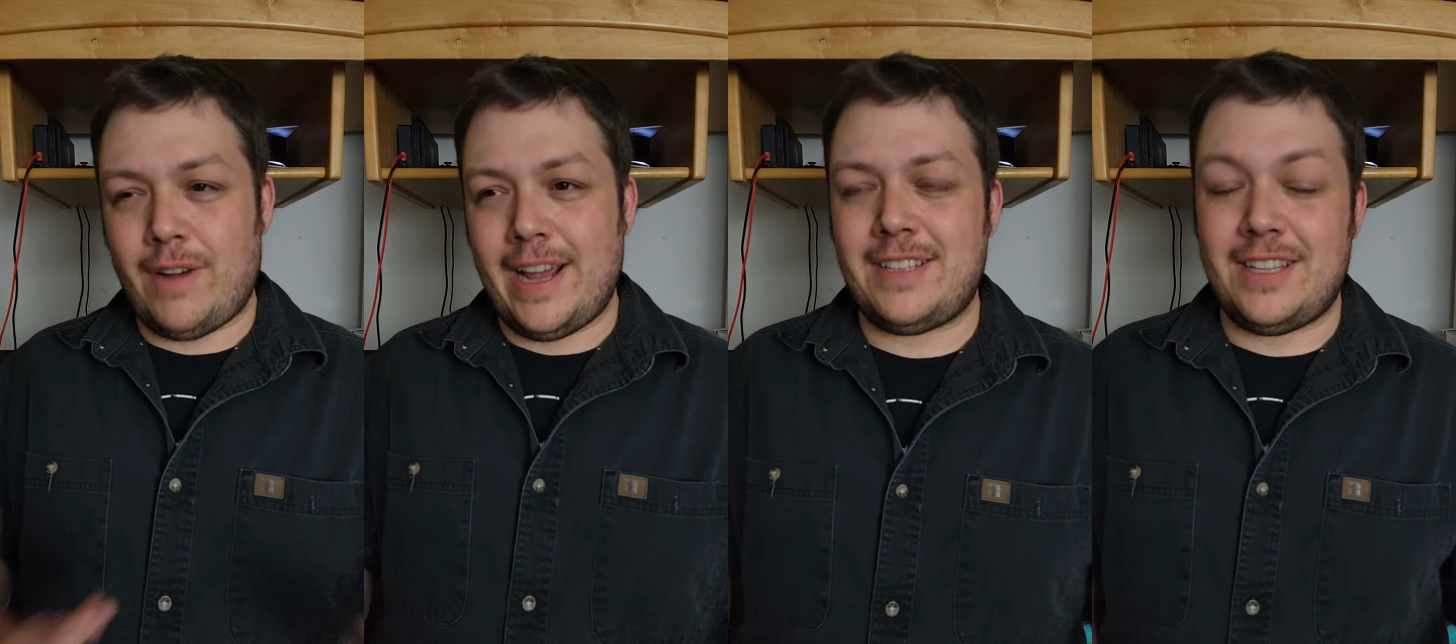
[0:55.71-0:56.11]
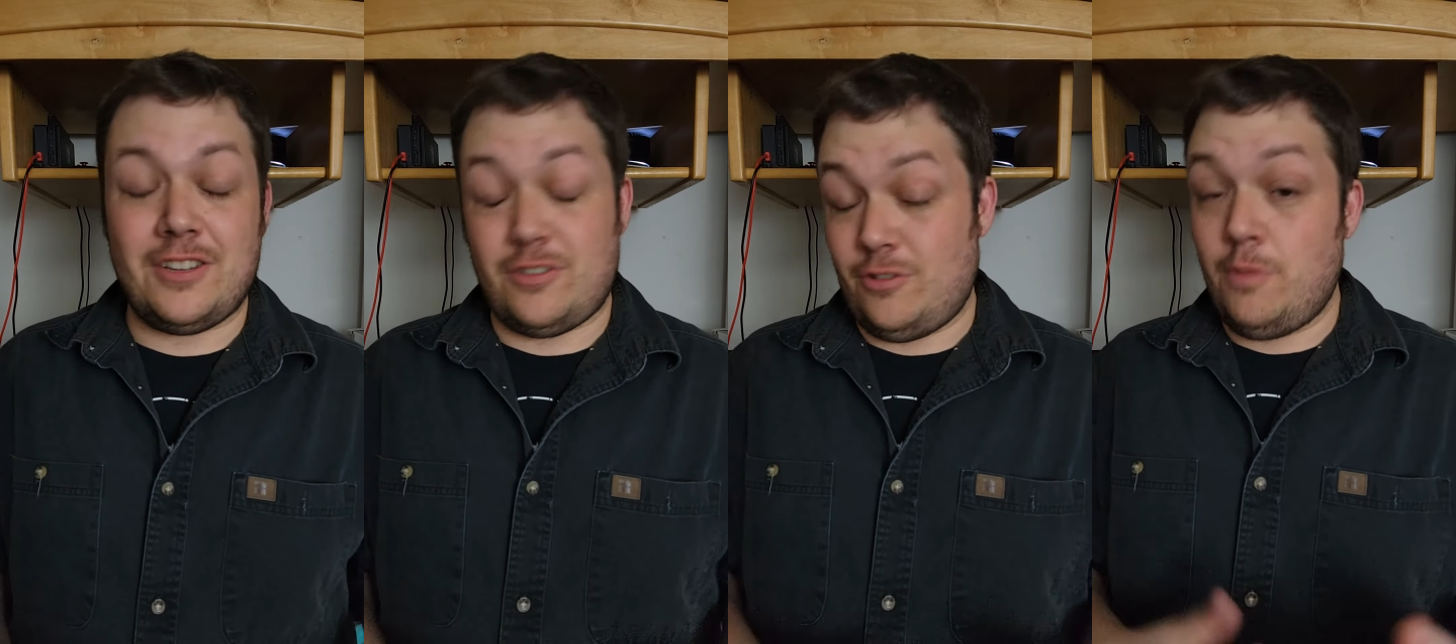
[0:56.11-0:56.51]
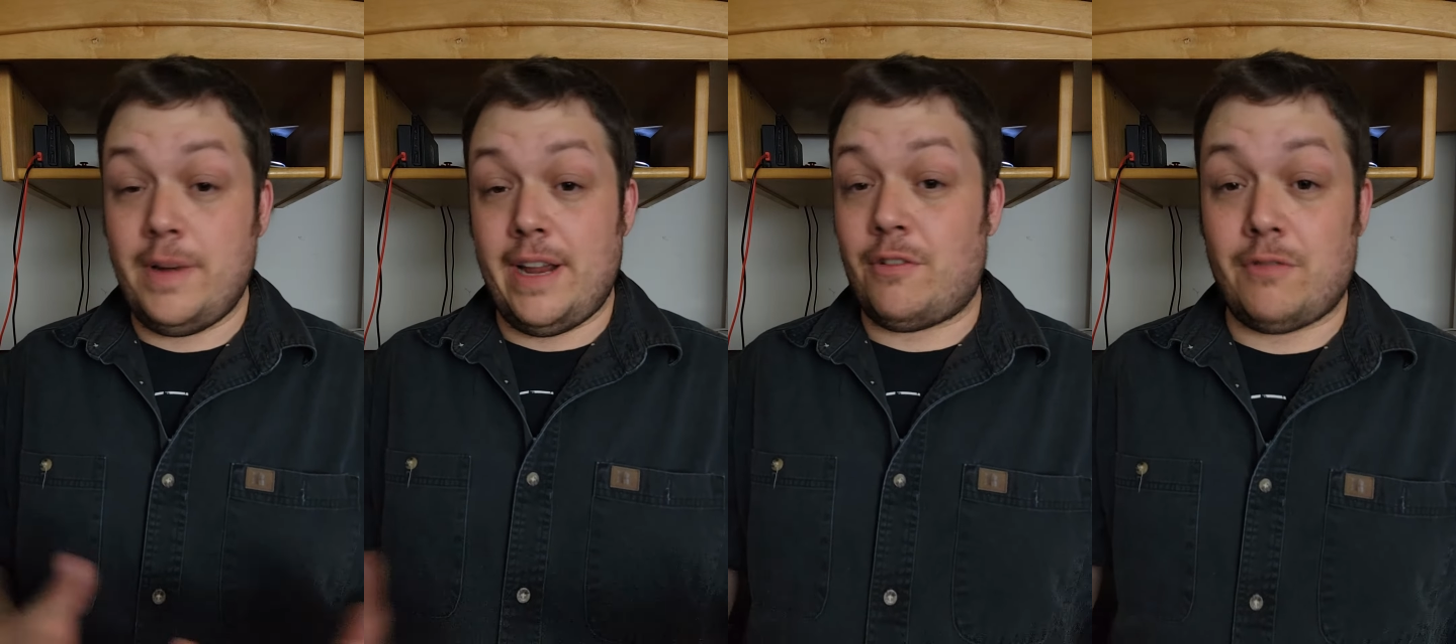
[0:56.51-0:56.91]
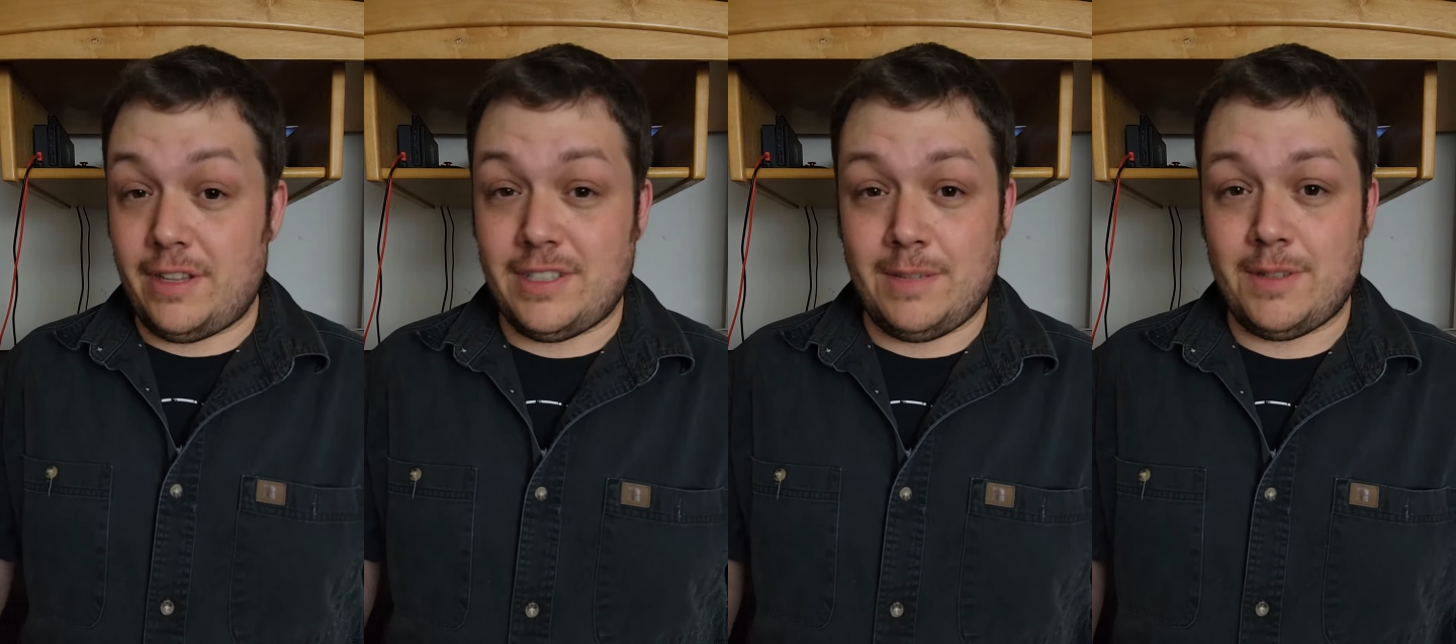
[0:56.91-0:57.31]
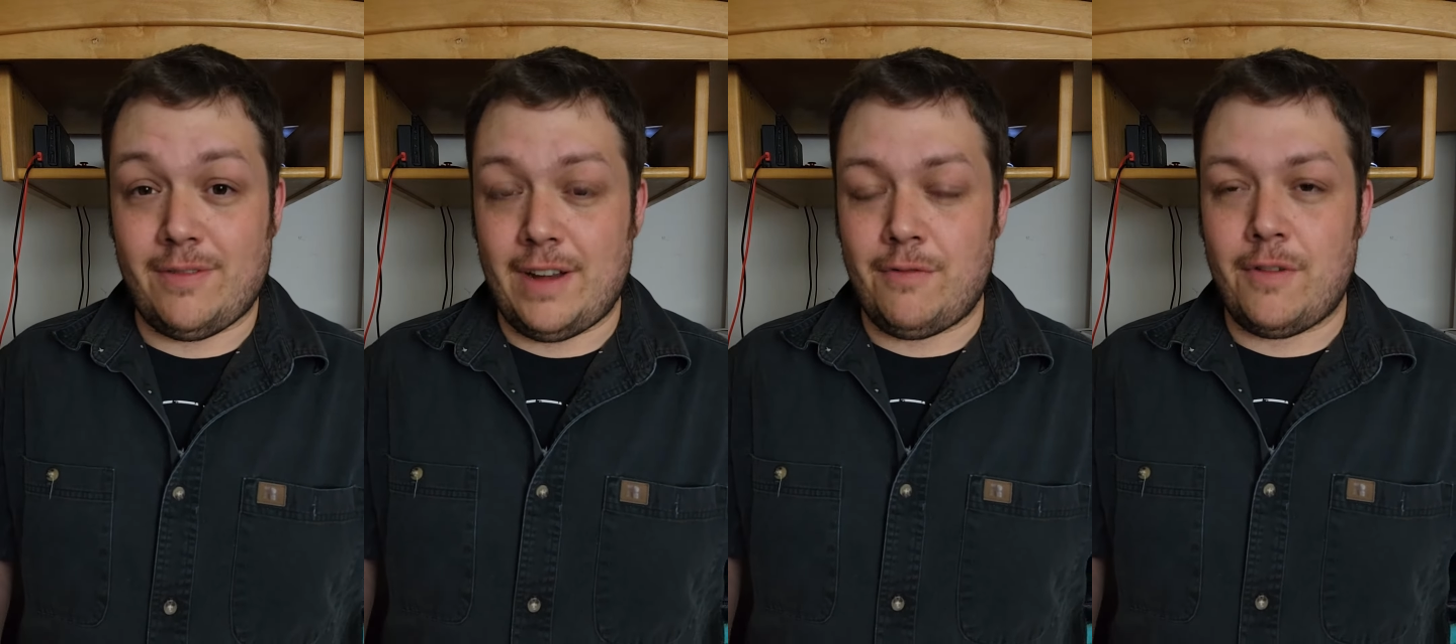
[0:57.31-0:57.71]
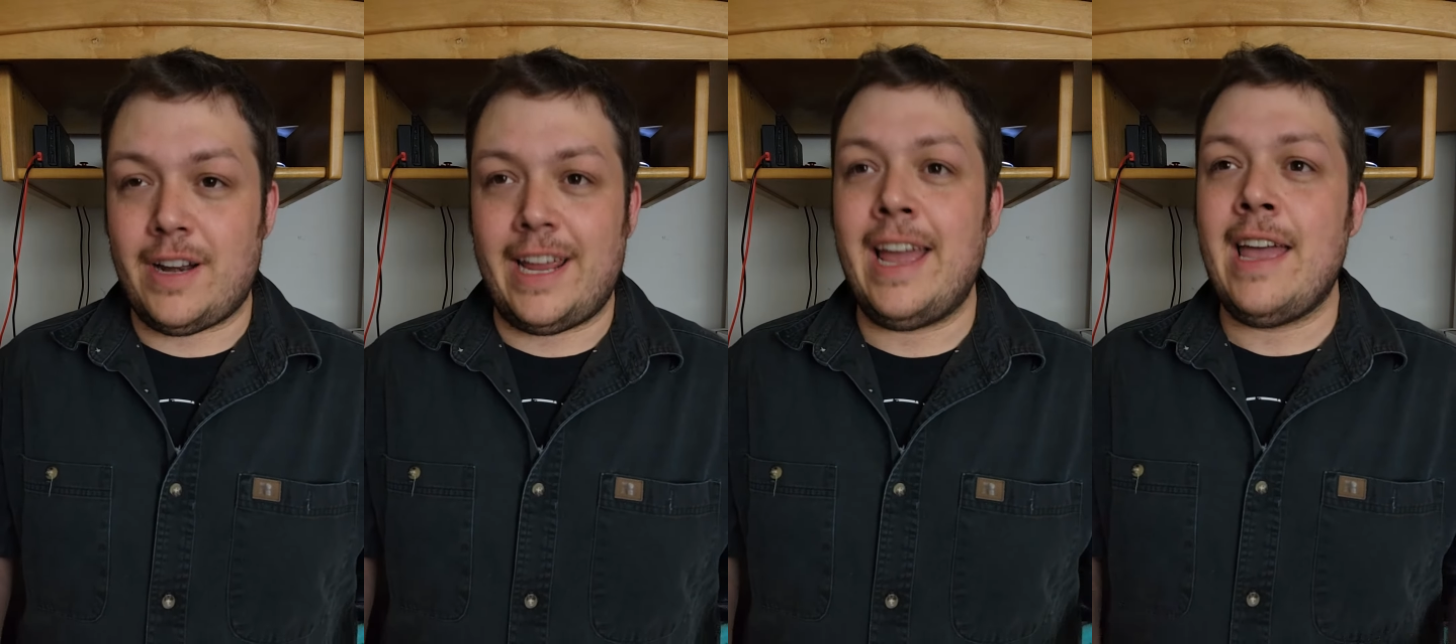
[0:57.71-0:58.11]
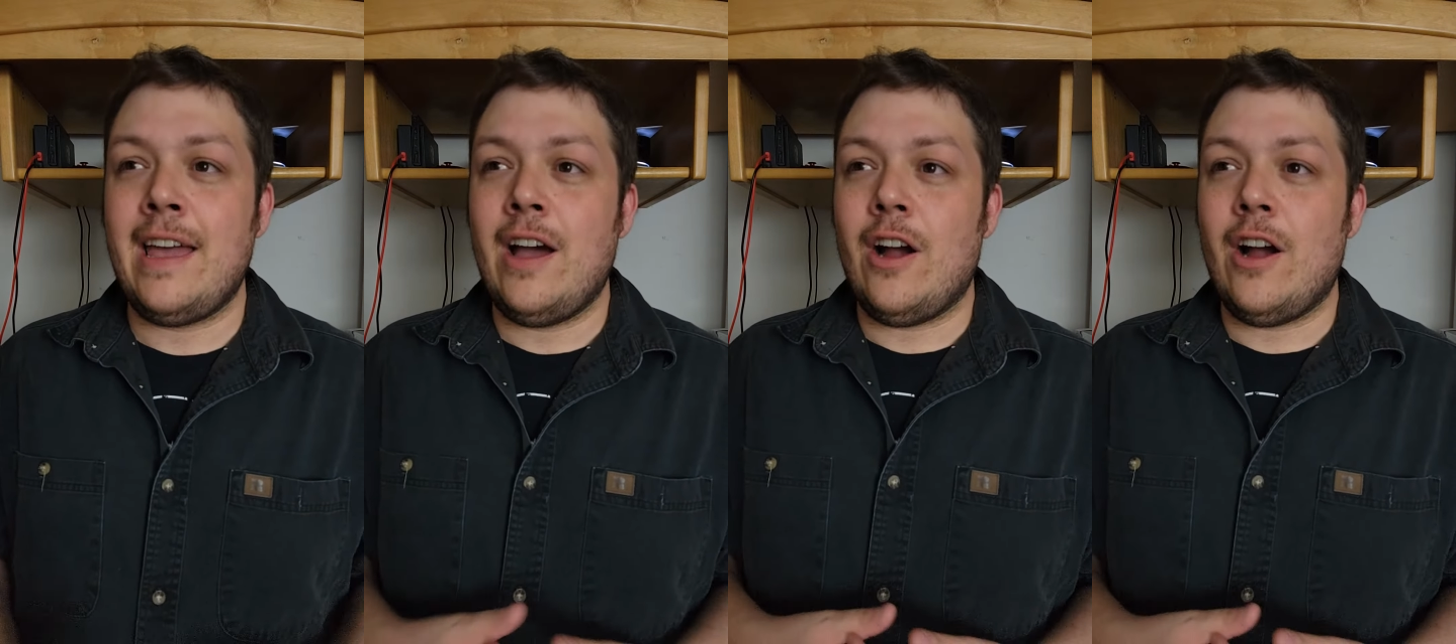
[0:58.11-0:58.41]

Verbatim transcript: pranks that just nobody ever really seems to find funny,